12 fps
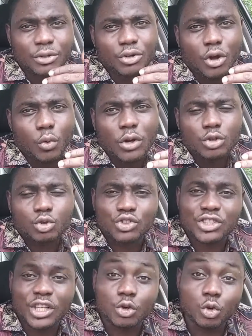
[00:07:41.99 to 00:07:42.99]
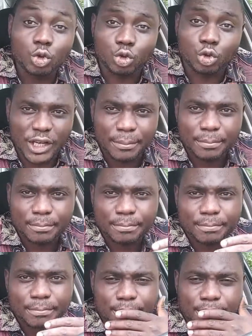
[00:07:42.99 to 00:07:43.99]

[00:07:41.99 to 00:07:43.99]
and you don't want to say no to him?